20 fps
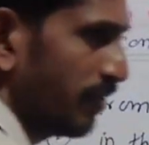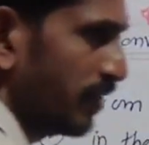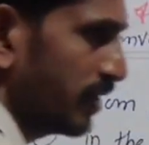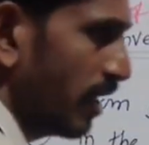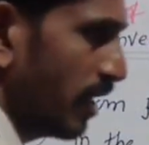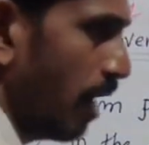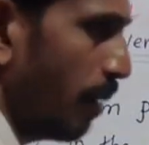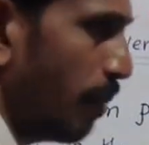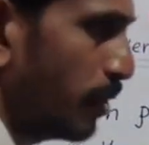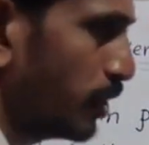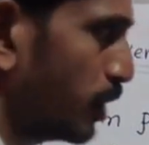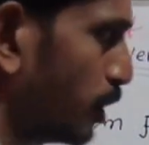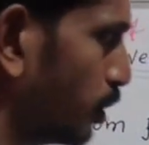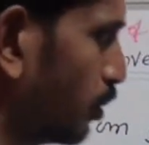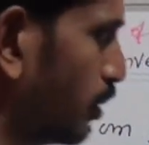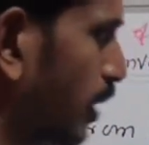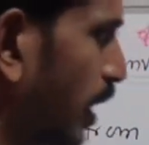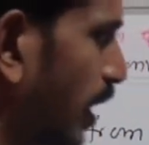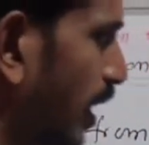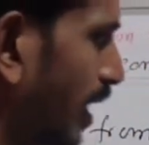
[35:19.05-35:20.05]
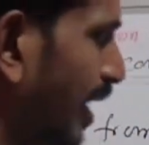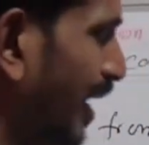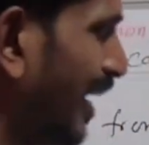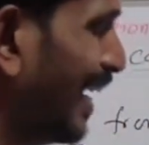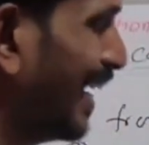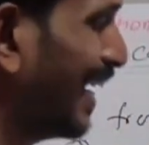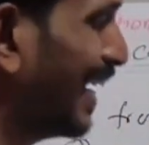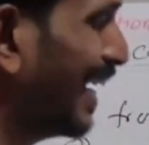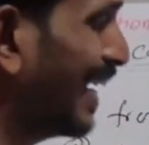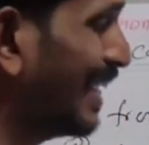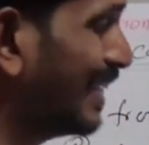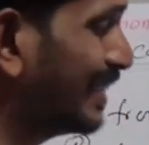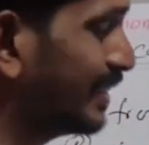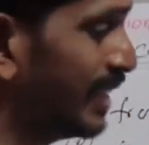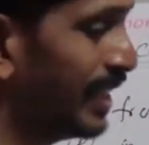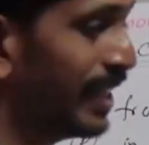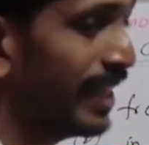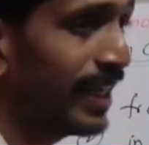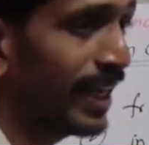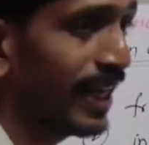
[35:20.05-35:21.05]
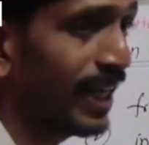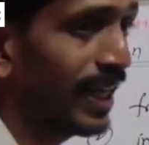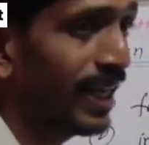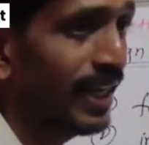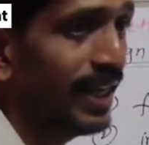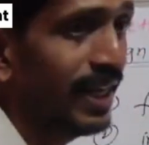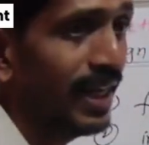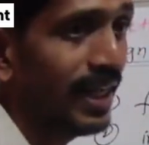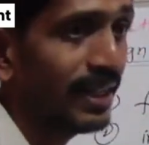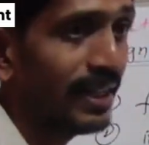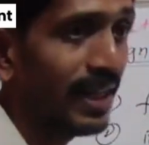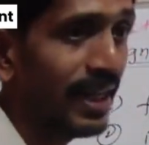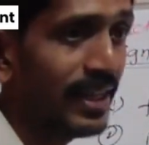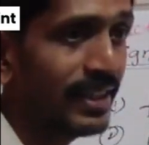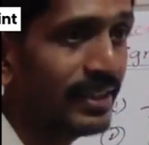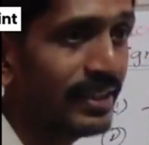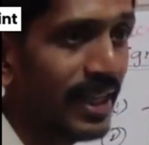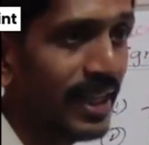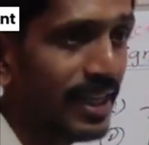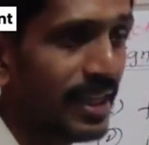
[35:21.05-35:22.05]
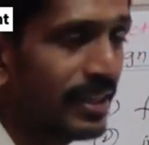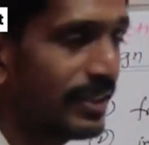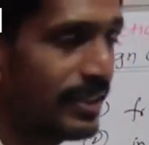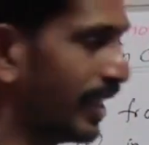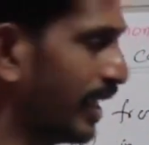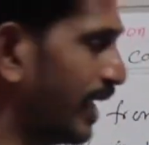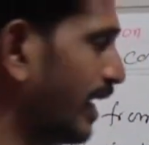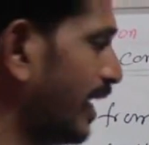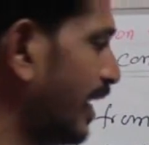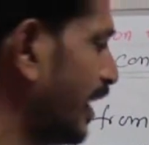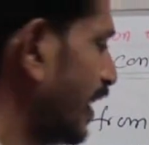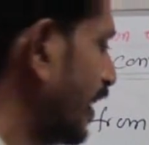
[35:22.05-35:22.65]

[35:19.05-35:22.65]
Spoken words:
to the incident ray, that is taken as a